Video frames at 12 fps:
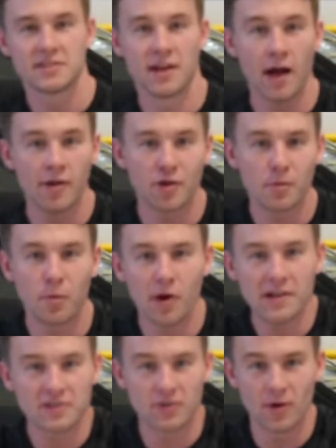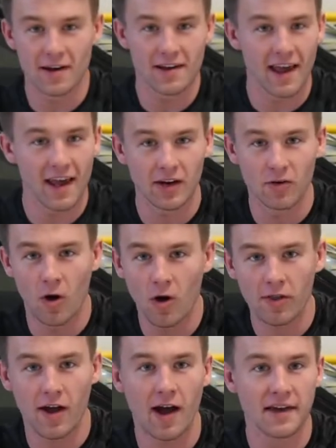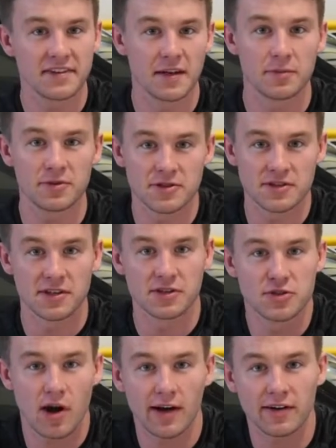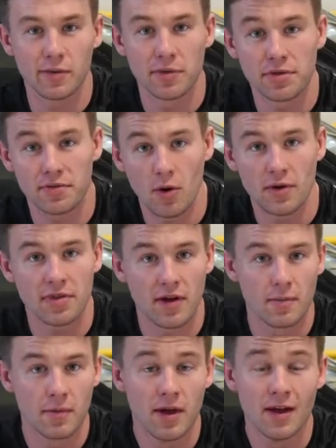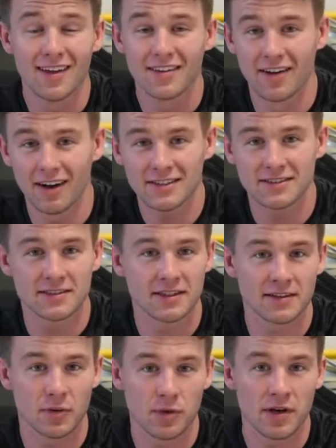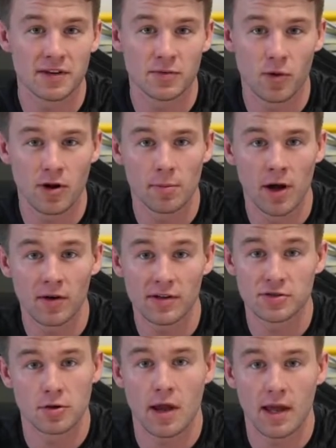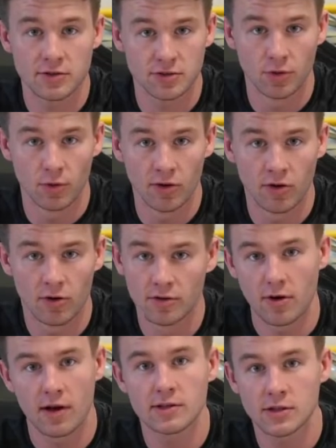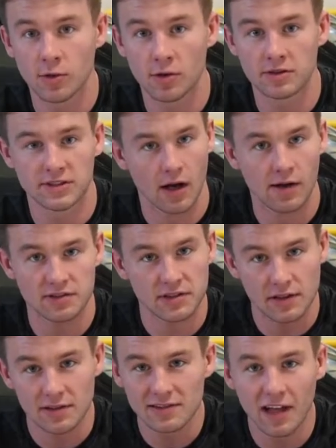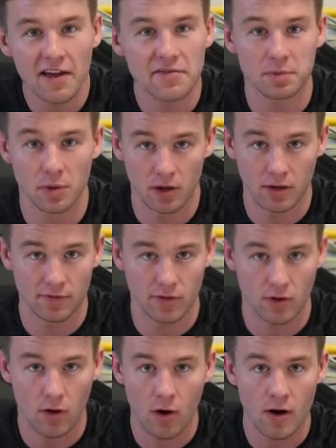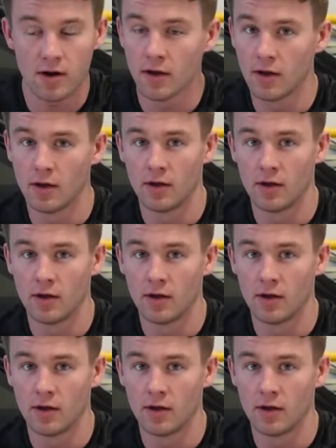So now that your brakes are ready to handle all the high temperatures that a track day will throw at them, the next thing that we need to worry about is your engine oil. Your engine oil is obviously the lifeblood of your car.